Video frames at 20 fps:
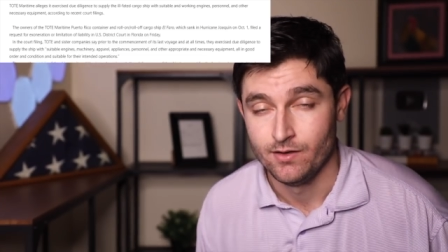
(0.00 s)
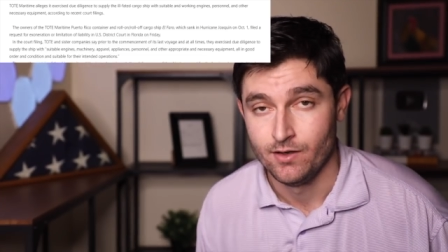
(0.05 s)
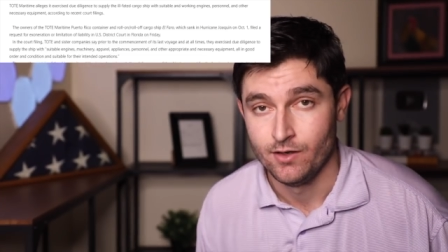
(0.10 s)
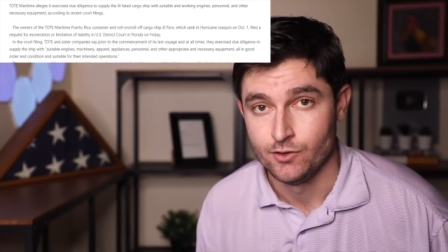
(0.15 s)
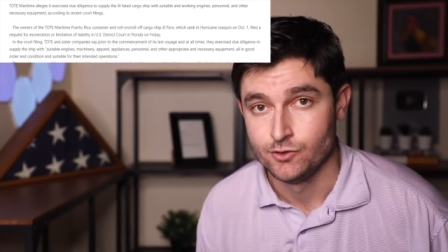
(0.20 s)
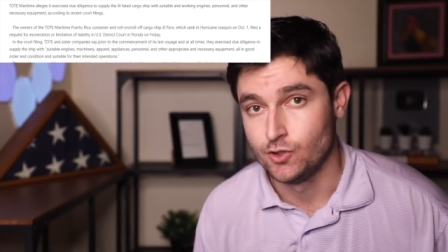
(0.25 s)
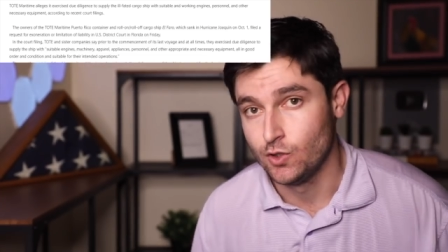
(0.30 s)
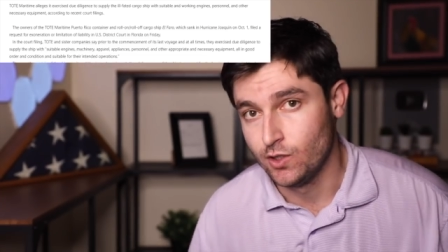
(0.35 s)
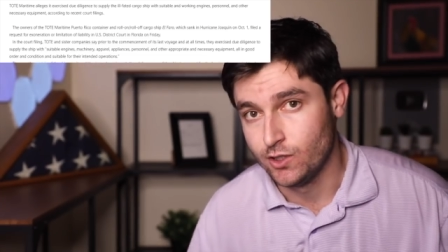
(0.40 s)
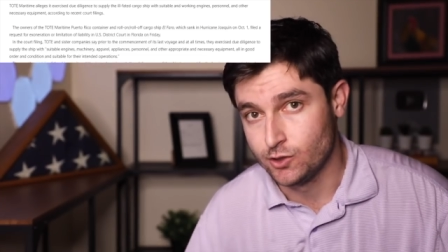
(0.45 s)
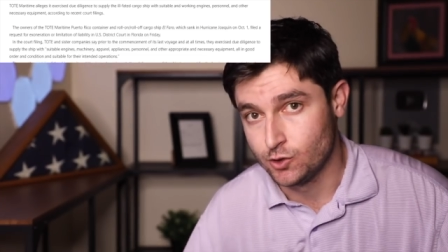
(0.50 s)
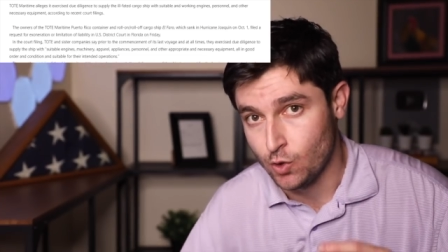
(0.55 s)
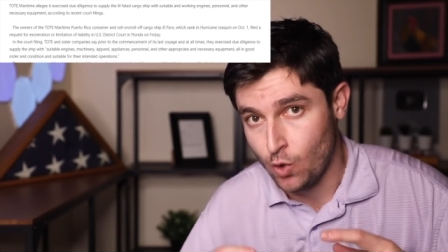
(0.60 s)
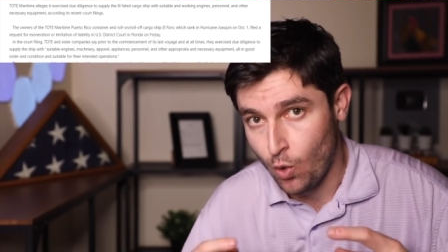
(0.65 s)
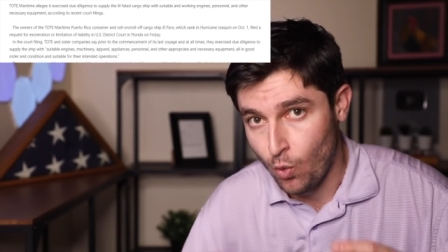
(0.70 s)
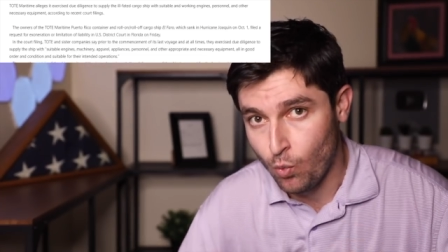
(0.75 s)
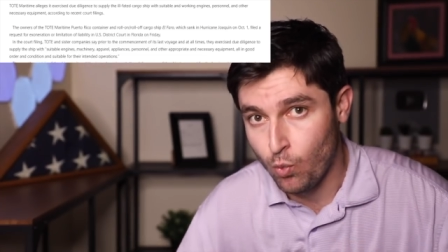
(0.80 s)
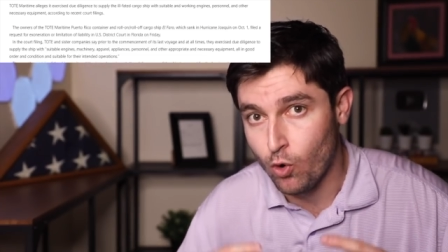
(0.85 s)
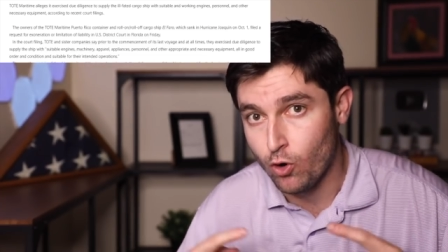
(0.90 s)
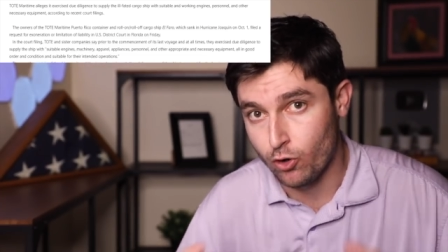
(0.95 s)
So let's
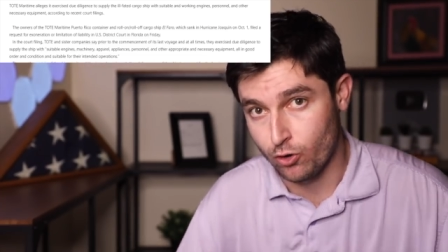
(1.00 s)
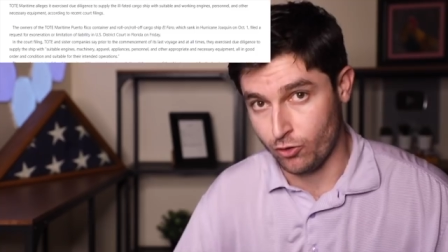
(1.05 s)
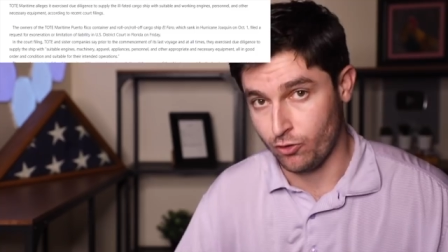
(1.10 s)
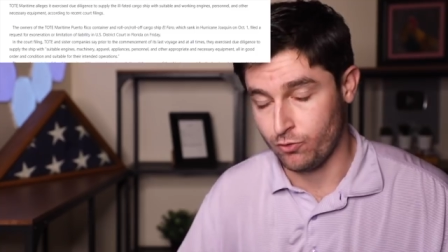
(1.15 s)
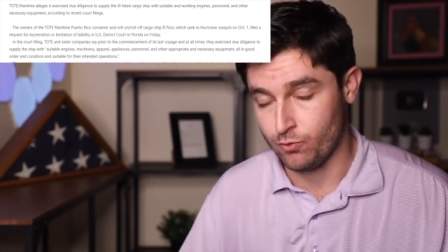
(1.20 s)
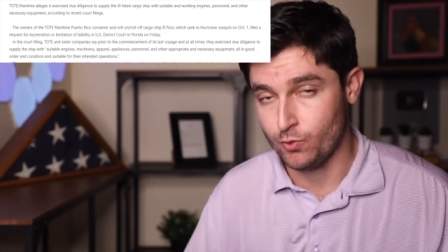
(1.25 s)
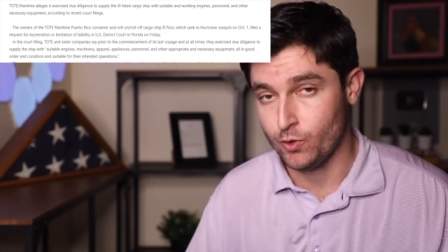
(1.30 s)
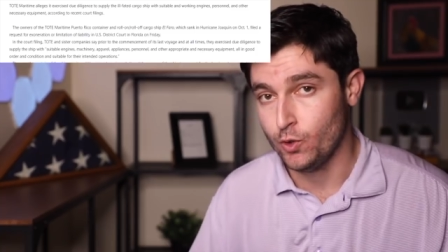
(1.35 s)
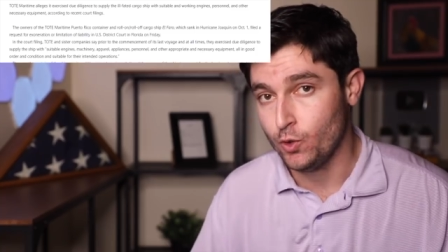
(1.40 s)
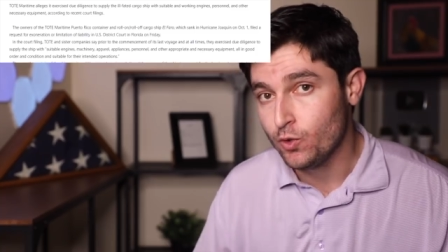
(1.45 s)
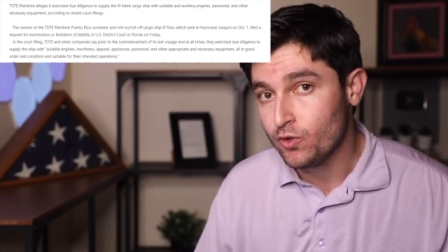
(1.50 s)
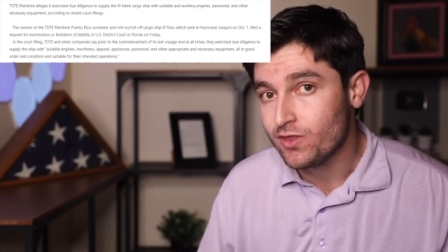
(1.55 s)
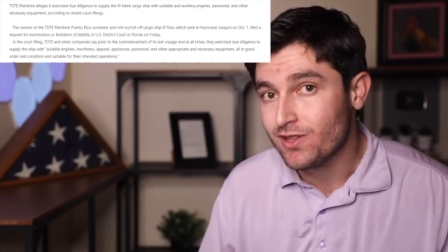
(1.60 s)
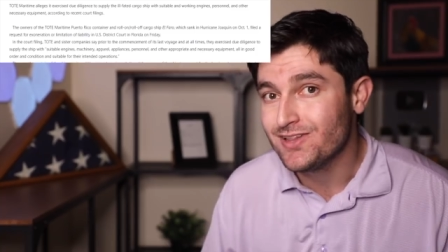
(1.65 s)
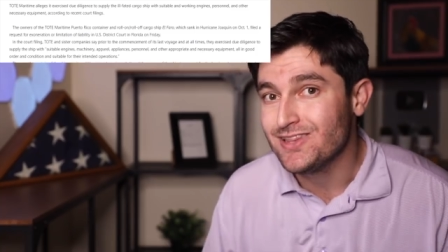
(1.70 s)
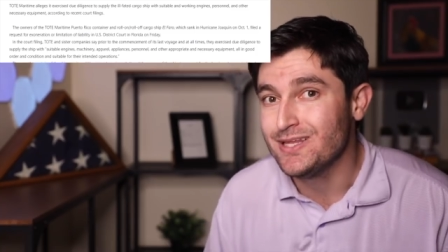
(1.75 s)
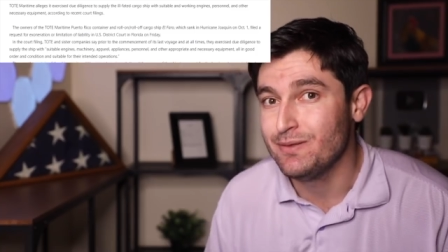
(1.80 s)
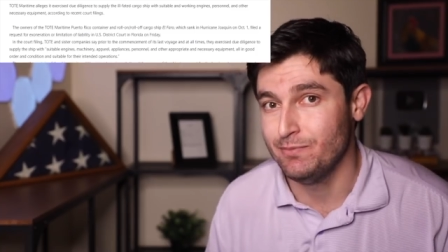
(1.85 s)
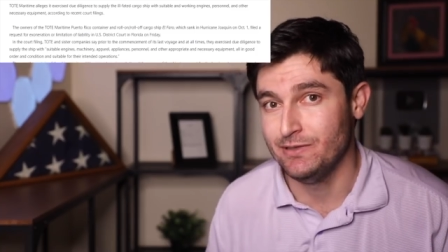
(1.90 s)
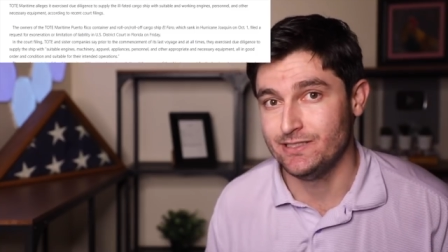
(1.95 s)
work through the
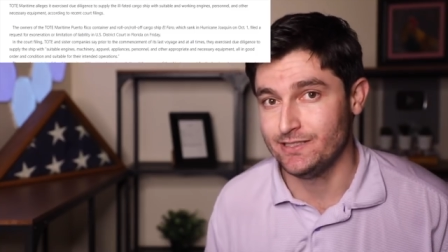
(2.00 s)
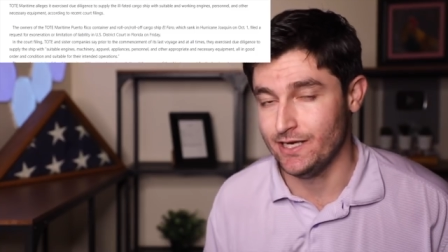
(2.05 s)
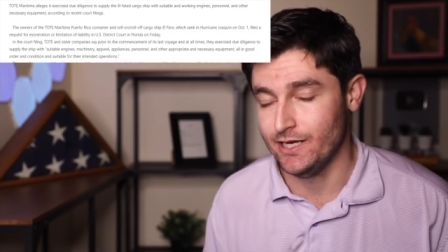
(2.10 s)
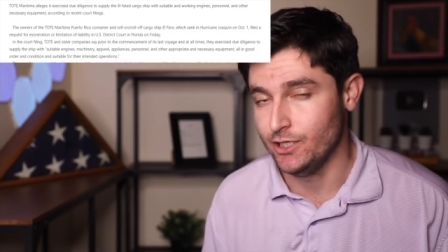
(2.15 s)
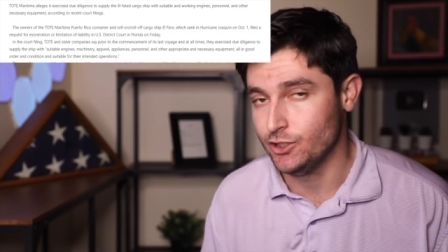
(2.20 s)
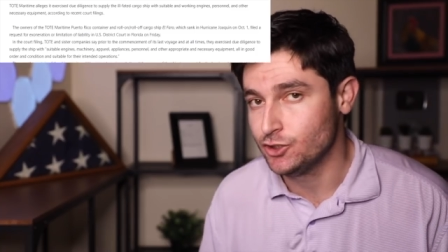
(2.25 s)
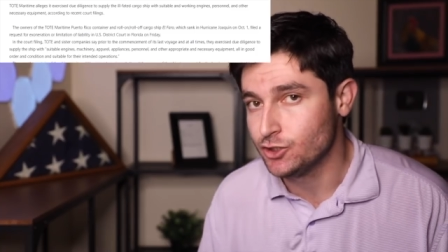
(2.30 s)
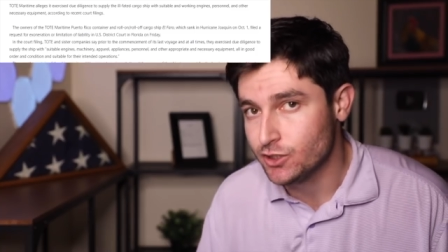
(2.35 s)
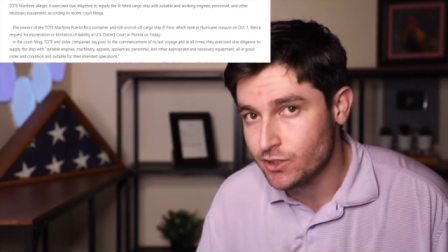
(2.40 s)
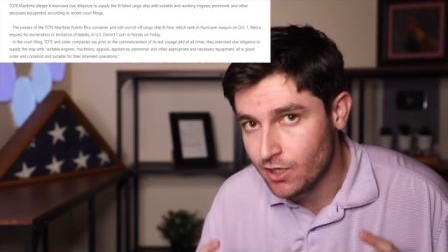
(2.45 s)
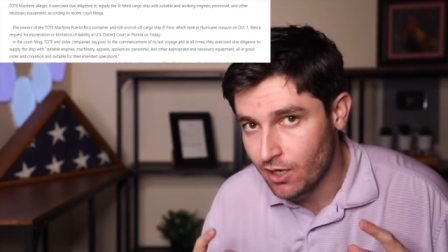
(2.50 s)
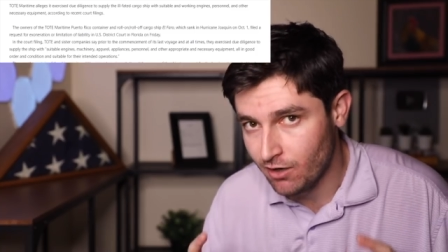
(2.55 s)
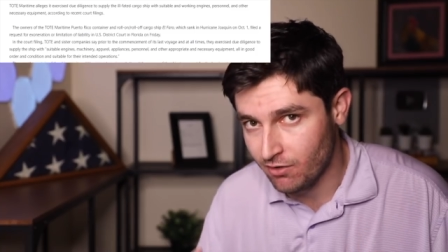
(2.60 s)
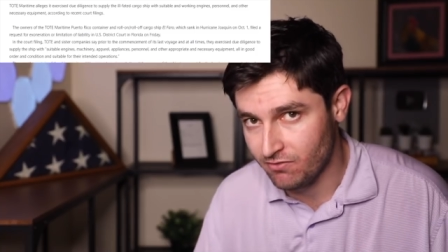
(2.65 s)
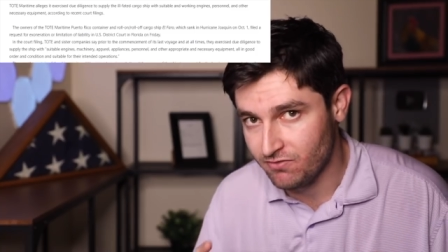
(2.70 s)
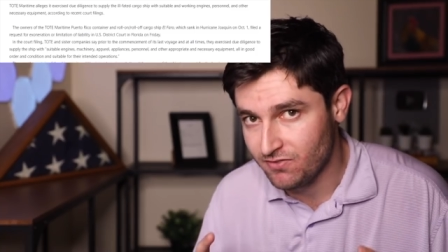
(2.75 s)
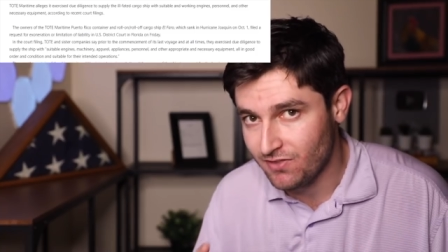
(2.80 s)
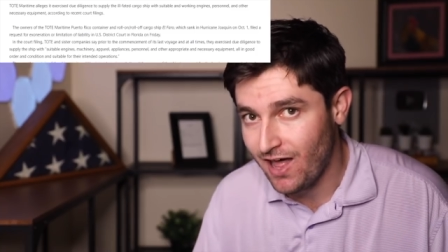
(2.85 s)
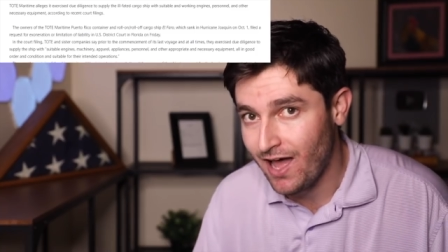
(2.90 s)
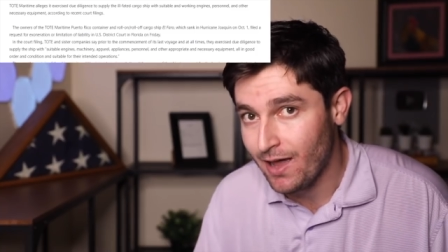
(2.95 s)
Limitation
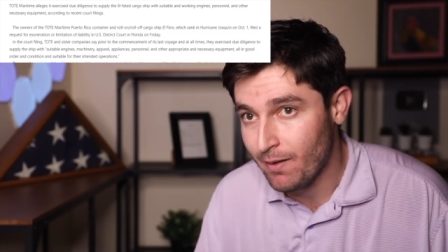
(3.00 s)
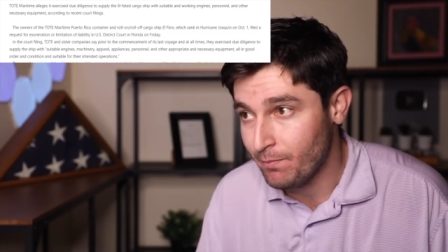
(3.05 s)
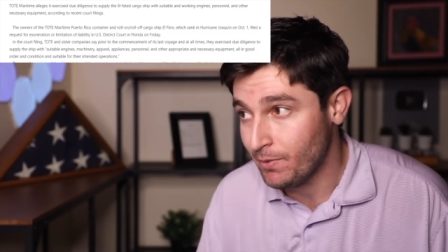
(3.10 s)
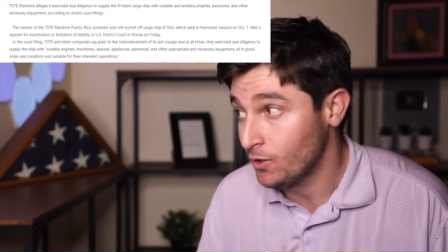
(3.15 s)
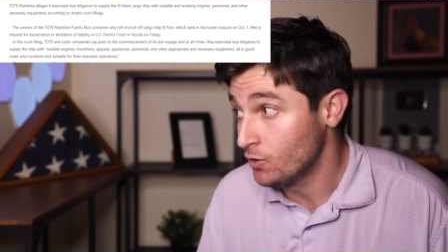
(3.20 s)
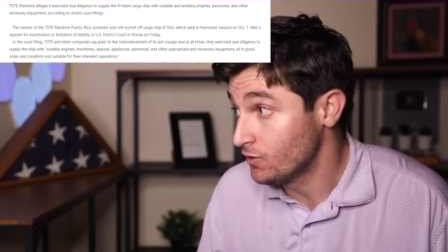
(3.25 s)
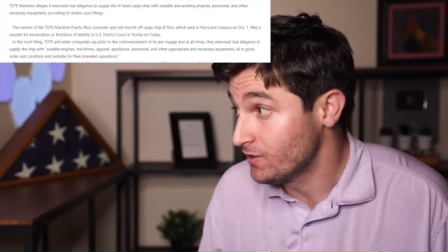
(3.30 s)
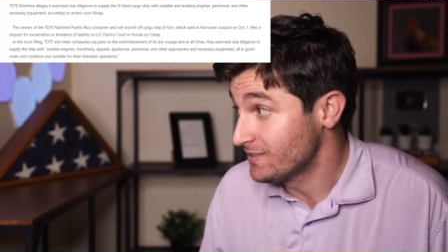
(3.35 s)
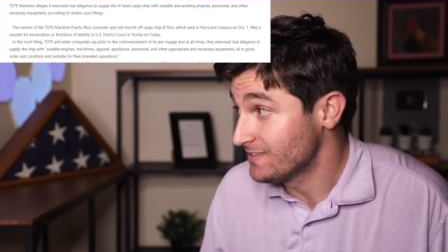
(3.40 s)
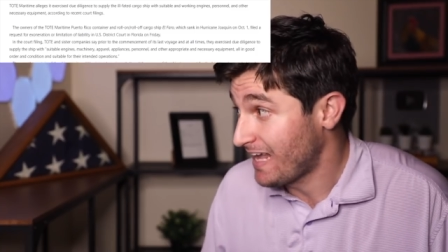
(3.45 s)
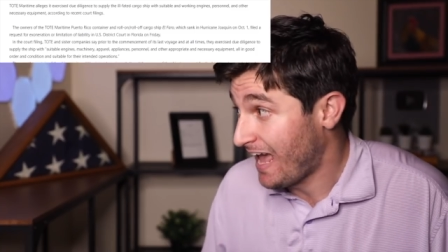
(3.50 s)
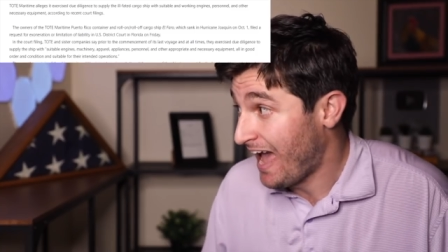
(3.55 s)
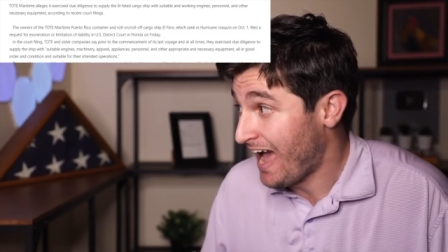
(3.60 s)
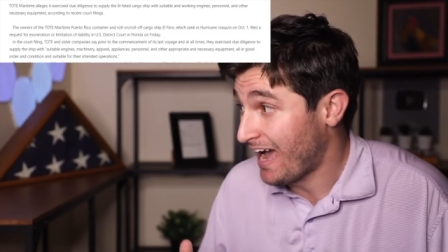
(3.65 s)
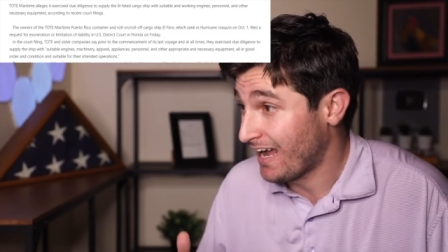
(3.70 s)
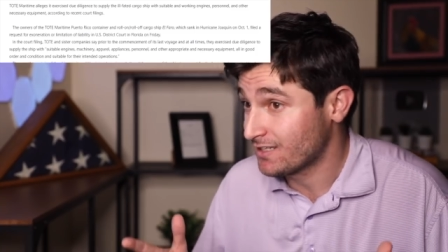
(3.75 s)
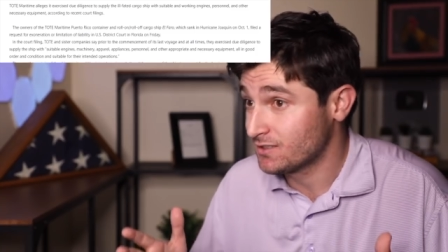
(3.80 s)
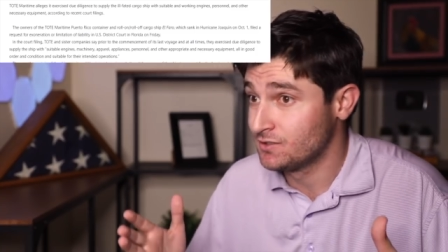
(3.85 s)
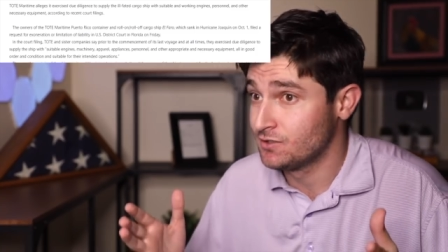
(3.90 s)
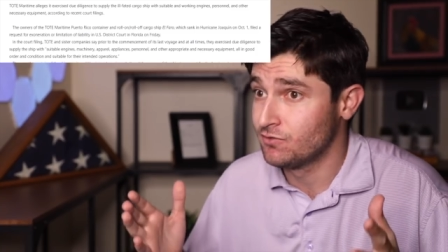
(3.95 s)
of Liabilities
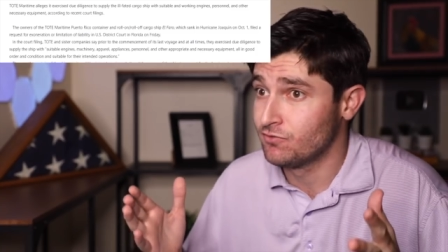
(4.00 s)
Act